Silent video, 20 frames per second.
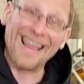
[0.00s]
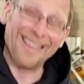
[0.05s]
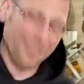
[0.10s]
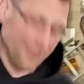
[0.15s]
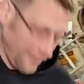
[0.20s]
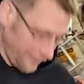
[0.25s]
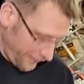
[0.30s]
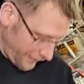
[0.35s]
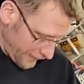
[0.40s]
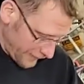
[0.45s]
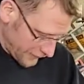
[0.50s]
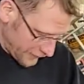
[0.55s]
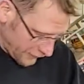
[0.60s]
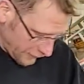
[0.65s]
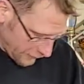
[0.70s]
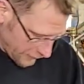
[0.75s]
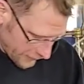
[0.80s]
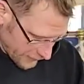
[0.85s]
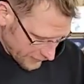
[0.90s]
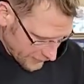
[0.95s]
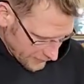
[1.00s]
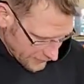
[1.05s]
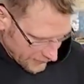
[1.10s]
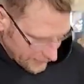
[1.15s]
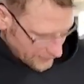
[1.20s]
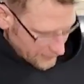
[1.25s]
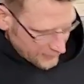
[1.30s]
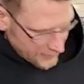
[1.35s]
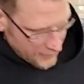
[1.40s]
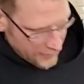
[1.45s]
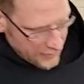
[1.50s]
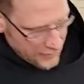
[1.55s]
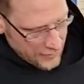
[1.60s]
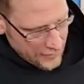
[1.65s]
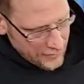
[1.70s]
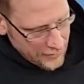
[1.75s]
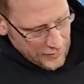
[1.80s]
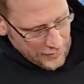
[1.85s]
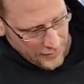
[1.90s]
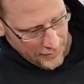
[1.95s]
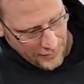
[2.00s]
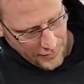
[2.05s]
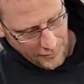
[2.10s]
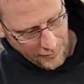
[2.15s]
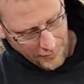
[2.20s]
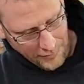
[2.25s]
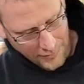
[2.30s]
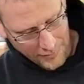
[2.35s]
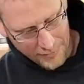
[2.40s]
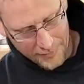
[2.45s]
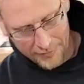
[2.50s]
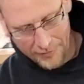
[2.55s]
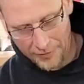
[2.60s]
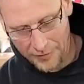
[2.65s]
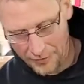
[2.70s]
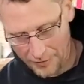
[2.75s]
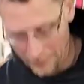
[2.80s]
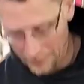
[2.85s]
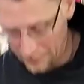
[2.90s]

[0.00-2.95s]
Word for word: I love vintage toys. And look at this thing